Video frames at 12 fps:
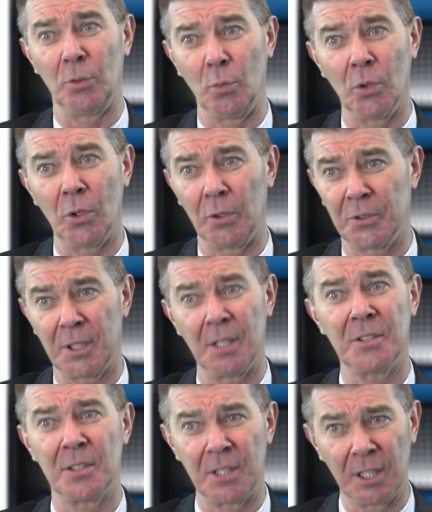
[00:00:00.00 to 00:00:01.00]
in the world. So
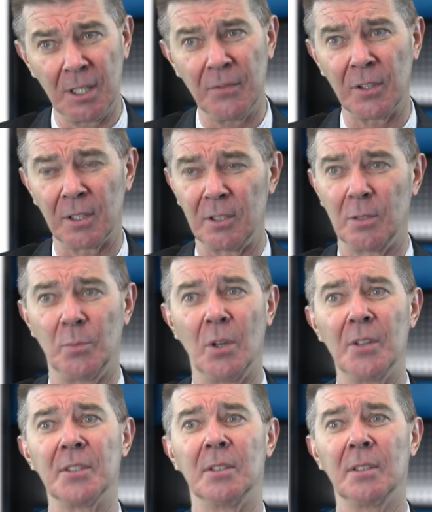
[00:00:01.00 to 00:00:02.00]
it's a significant
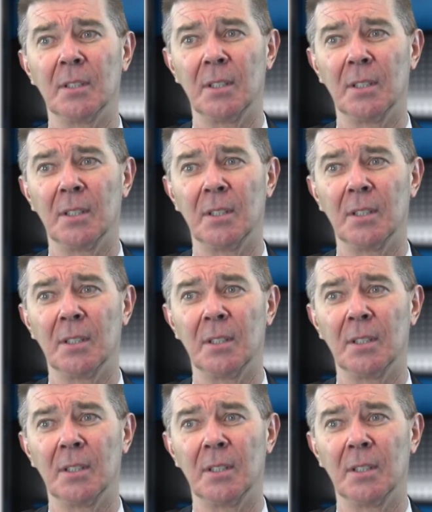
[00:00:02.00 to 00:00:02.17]
deposit.